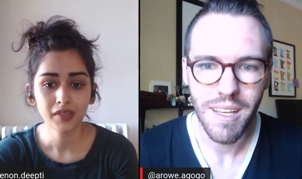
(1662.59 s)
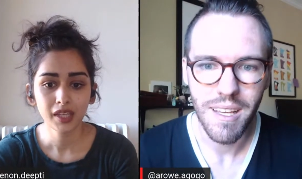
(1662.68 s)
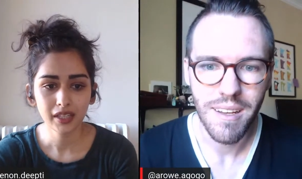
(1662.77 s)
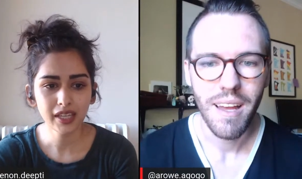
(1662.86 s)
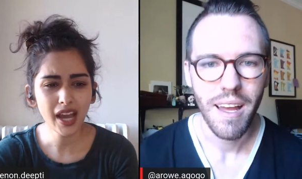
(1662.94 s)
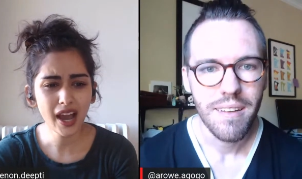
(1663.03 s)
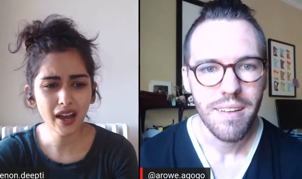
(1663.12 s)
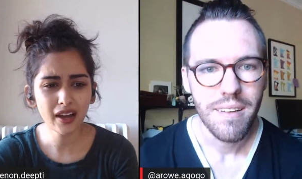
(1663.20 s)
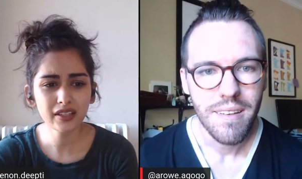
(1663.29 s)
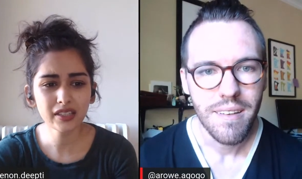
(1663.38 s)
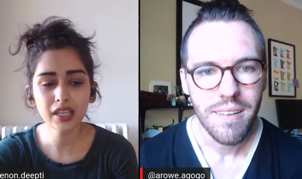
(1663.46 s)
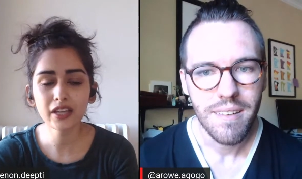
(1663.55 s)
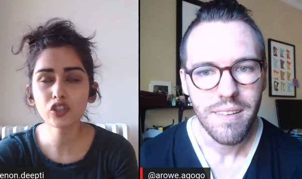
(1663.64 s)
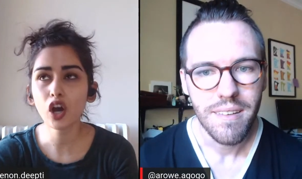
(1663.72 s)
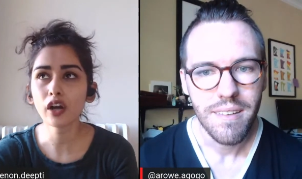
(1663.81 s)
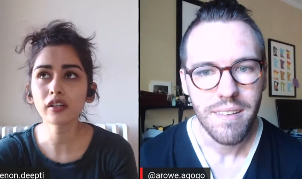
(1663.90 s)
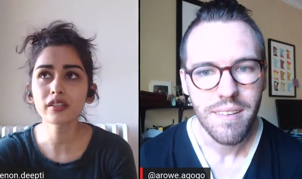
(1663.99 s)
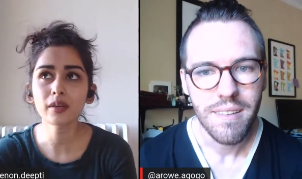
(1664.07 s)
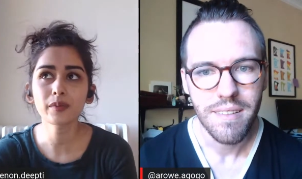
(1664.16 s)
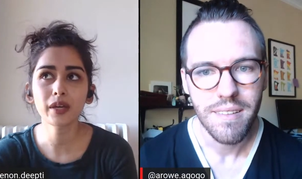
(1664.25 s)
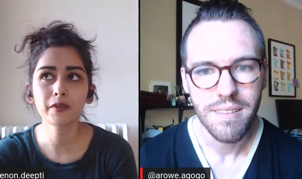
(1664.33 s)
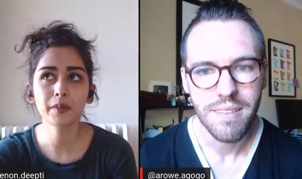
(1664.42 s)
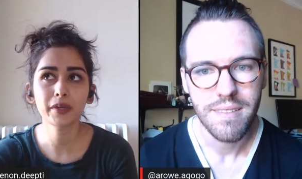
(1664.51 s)
Speaker 1: Yeah, it's it's hard sometimes,
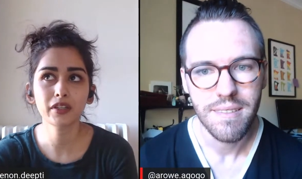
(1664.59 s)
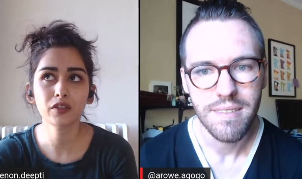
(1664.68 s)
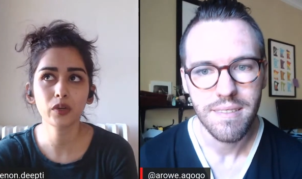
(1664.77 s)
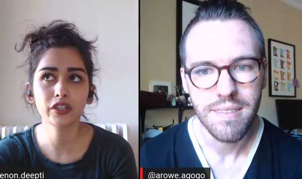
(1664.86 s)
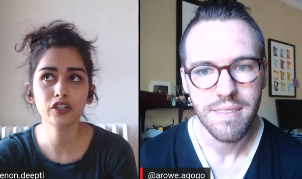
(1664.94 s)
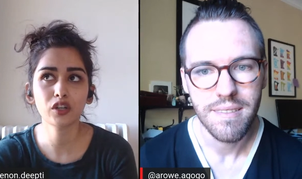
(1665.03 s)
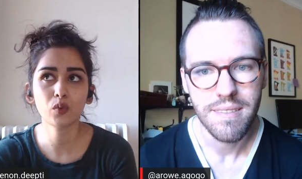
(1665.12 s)
because when you're